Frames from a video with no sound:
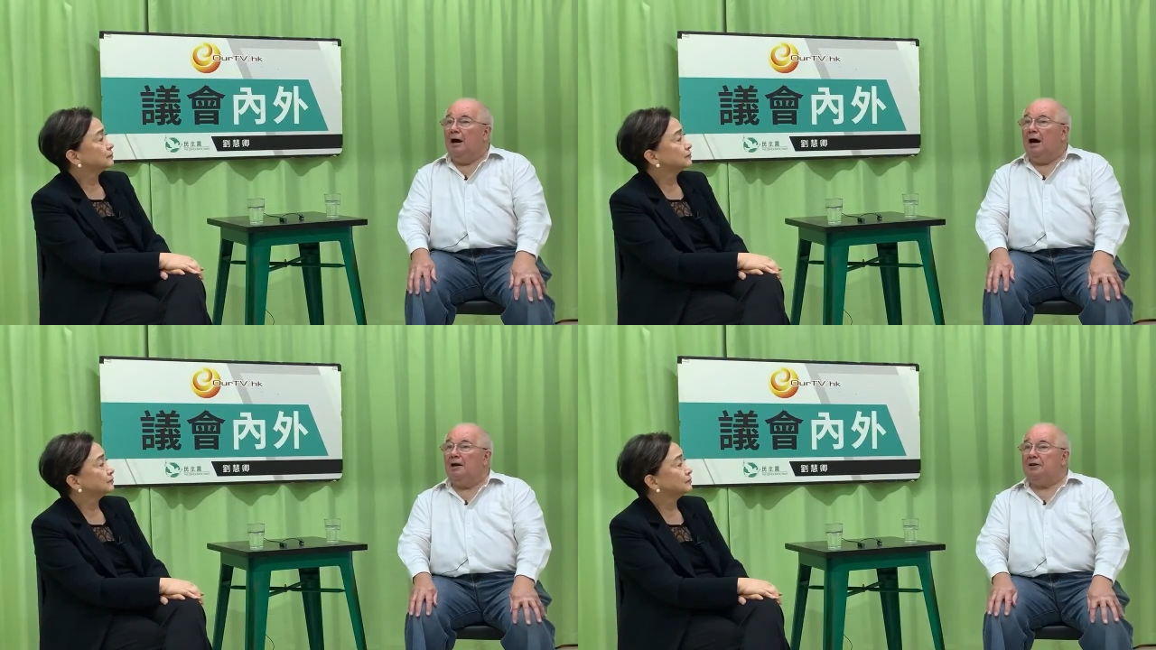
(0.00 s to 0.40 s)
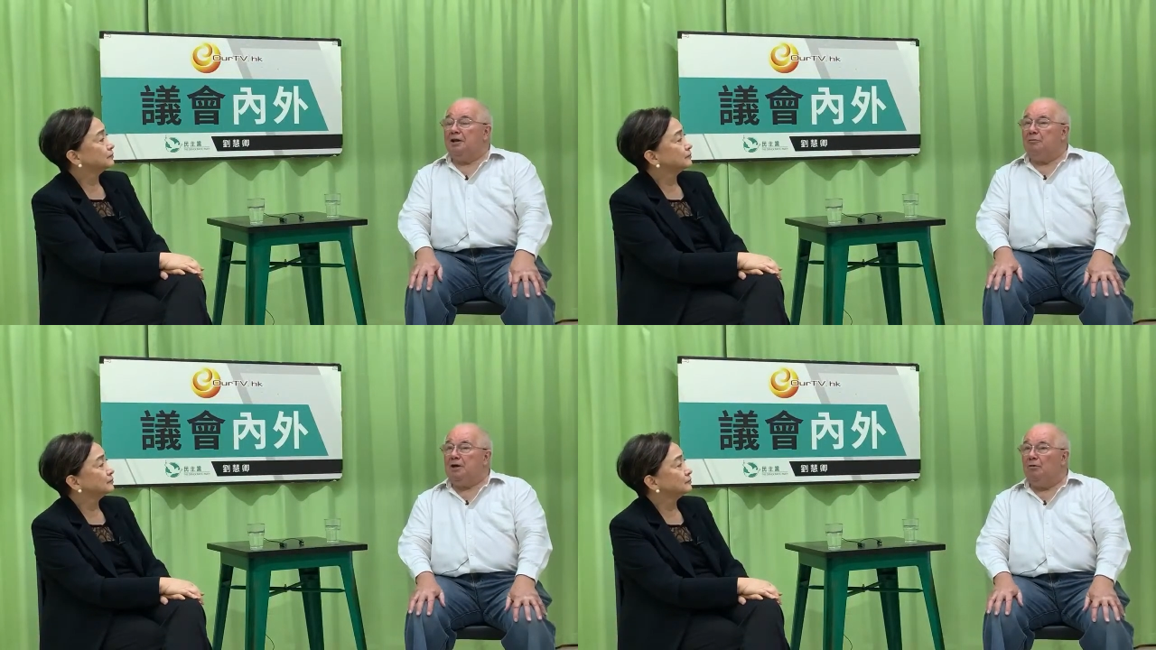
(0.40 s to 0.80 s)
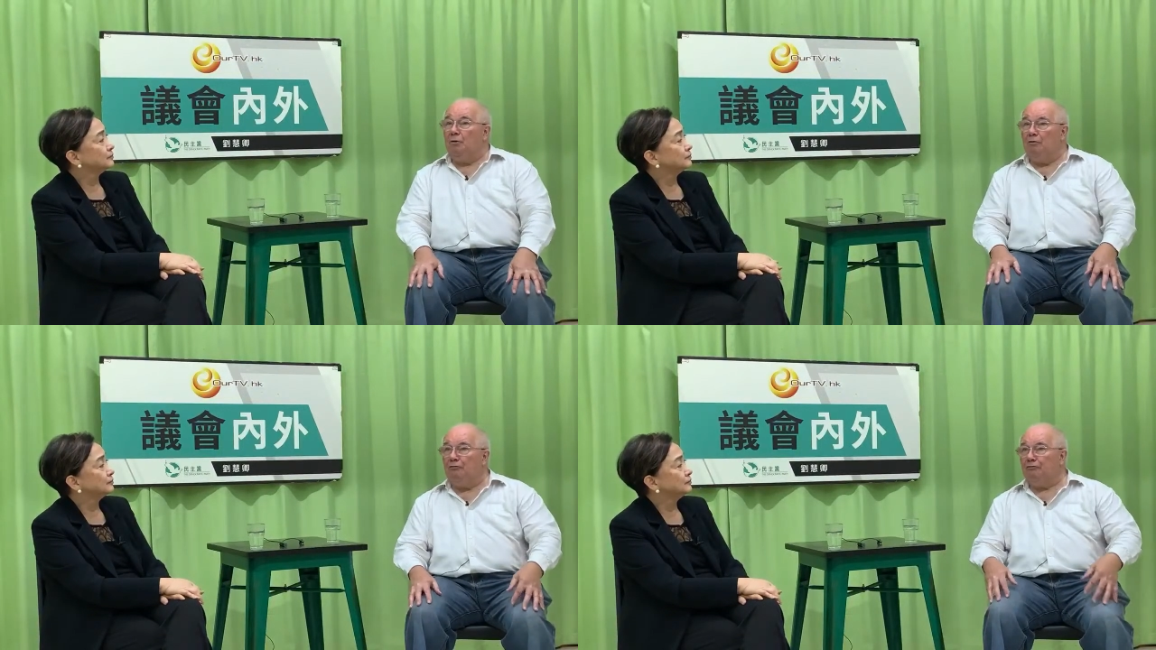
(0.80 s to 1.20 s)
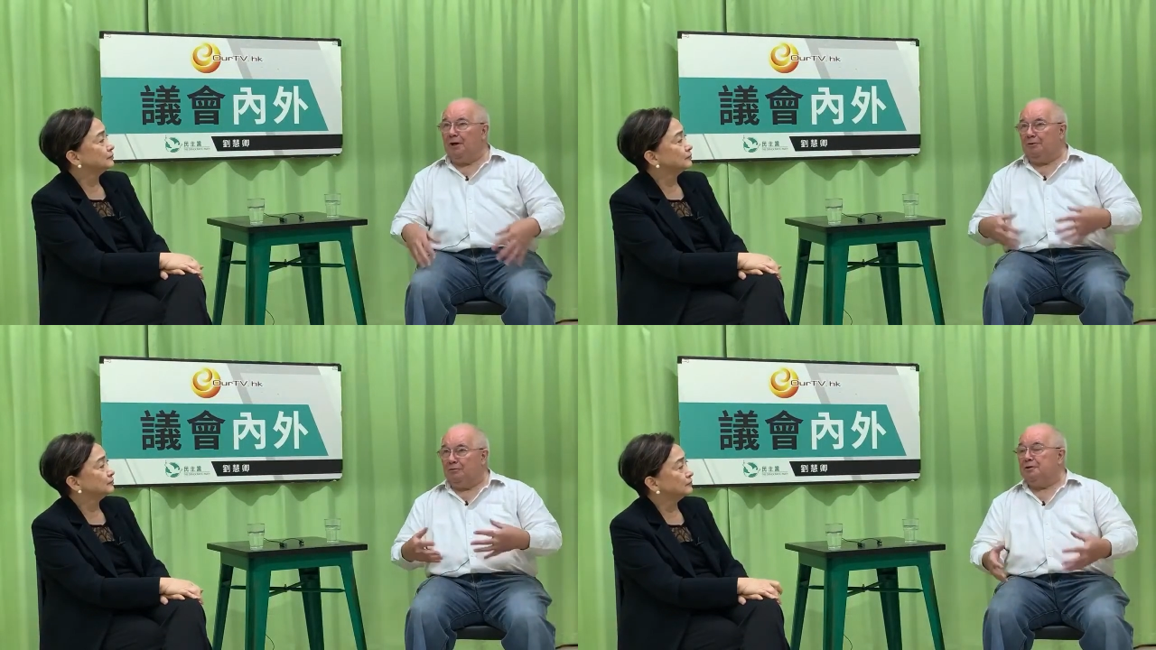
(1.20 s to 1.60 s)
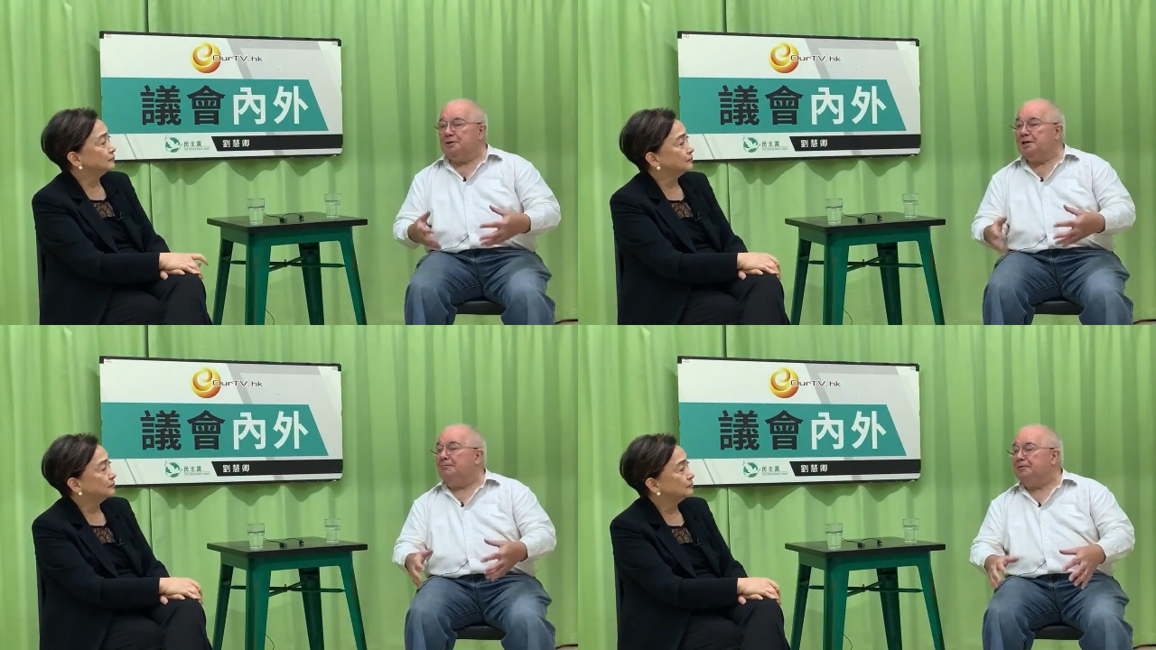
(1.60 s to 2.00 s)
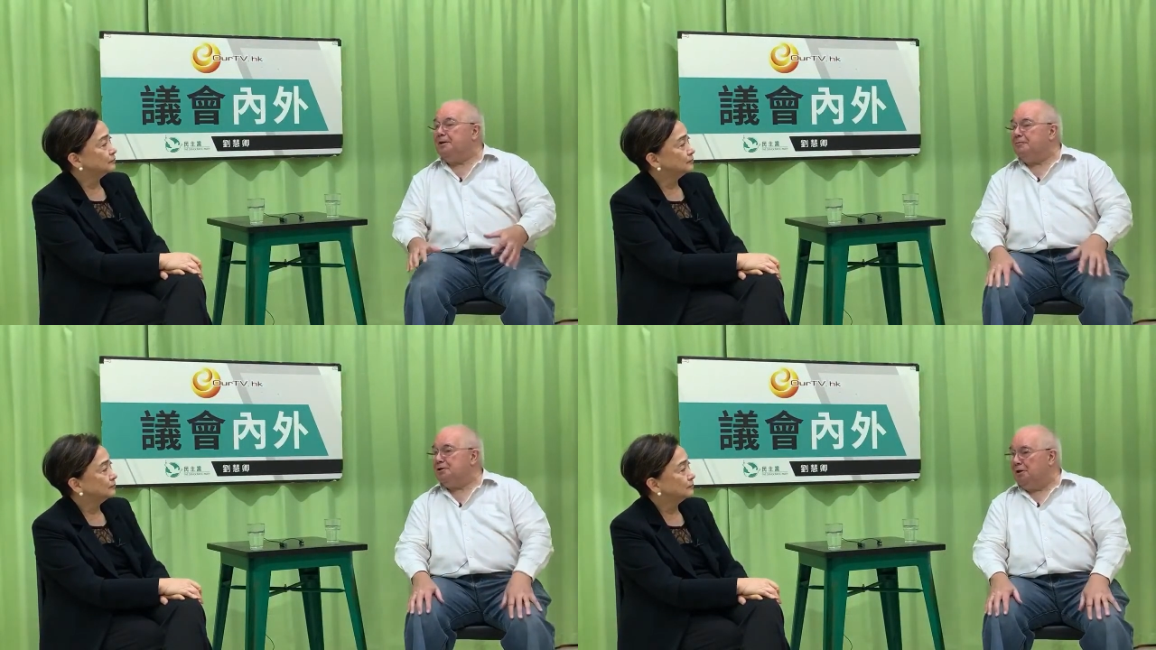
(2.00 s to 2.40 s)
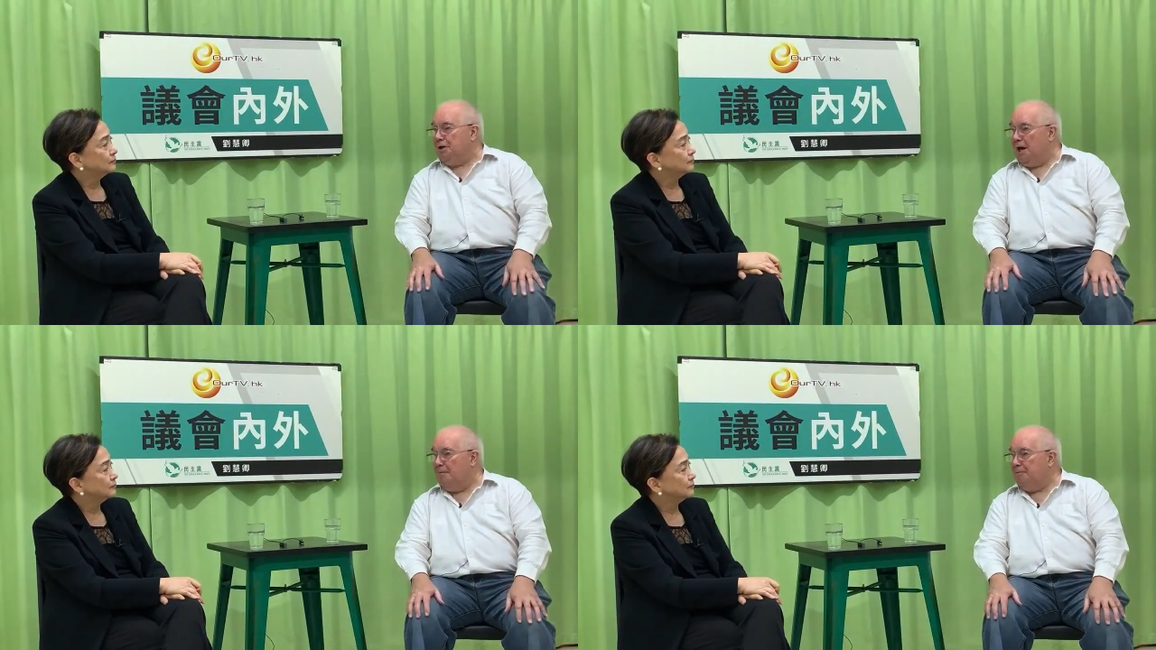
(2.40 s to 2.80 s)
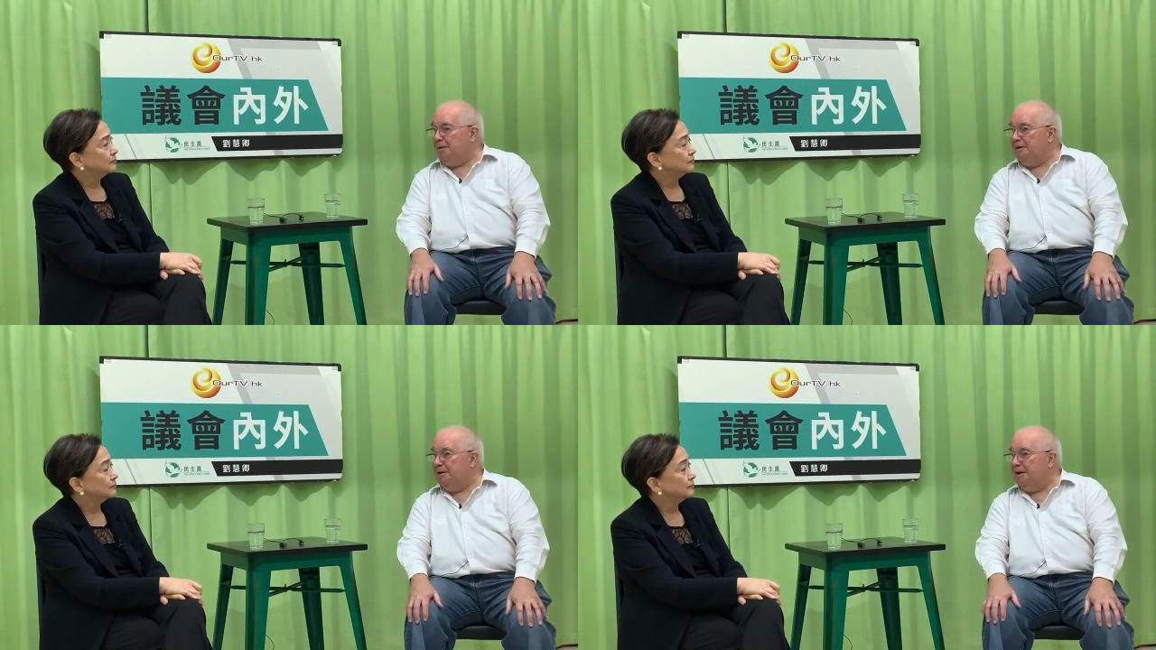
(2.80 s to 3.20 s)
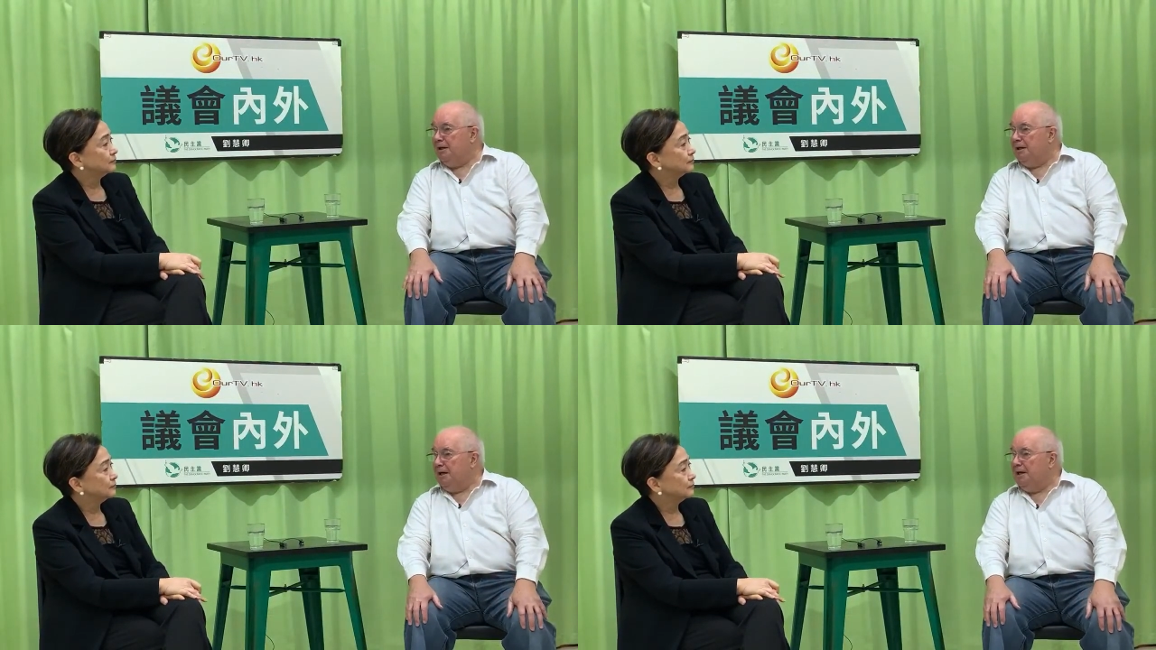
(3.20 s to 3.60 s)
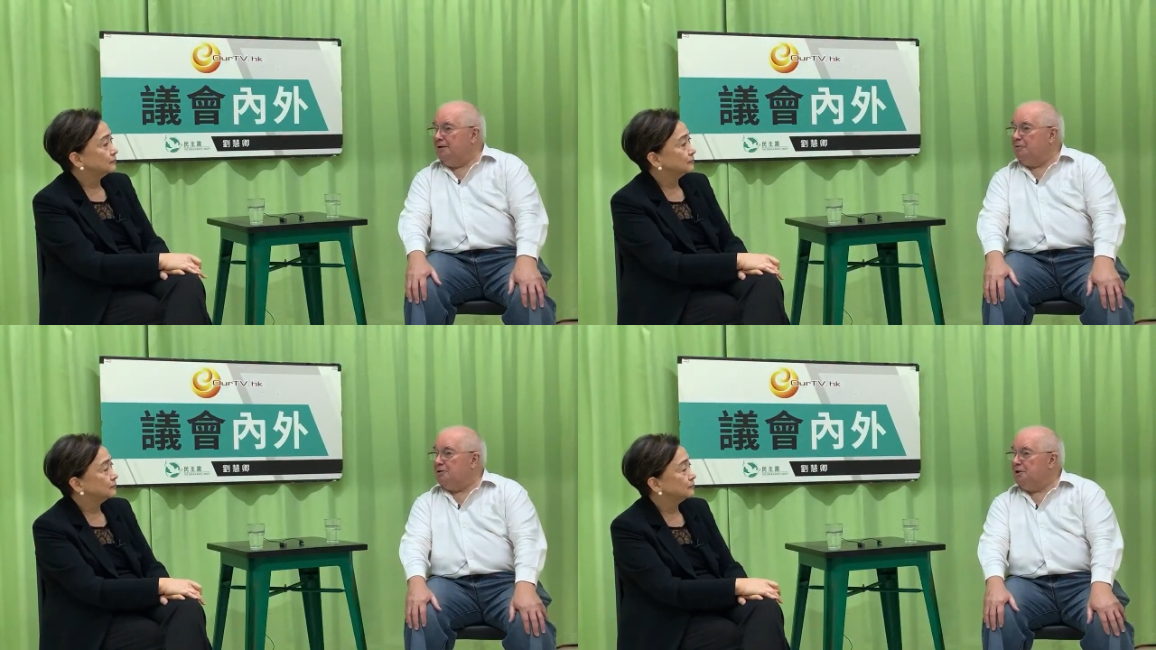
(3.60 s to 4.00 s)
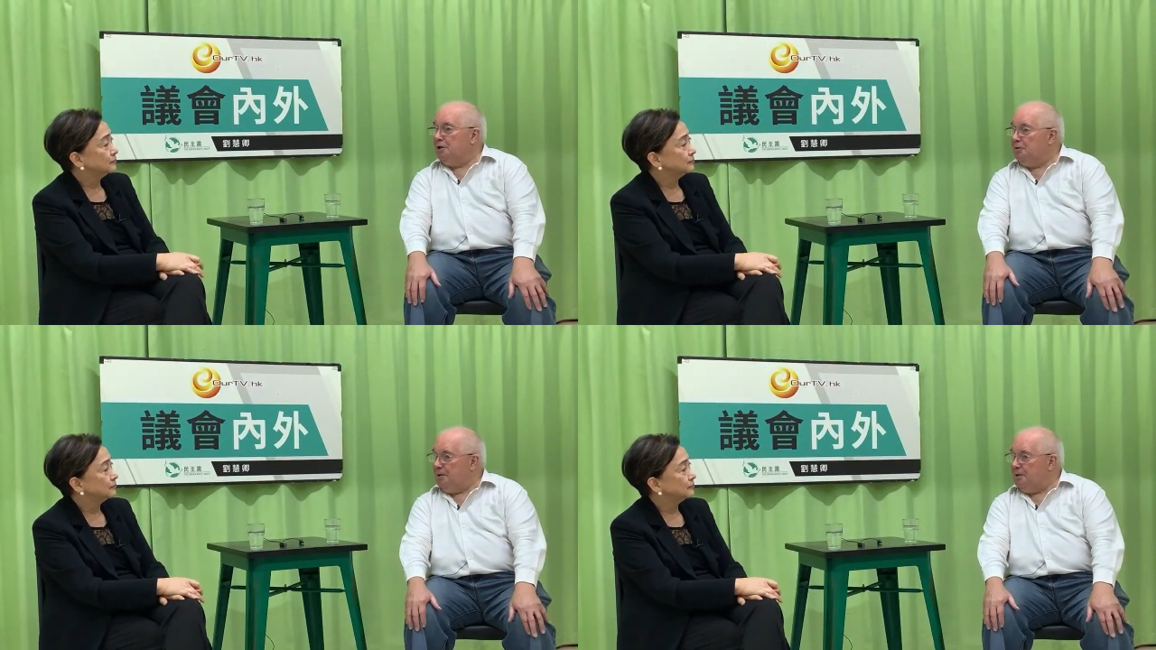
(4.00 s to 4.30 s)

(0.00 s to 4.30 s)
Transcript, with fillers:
Speaker 1: I think we all felt that something was going to happen, and it wasn't going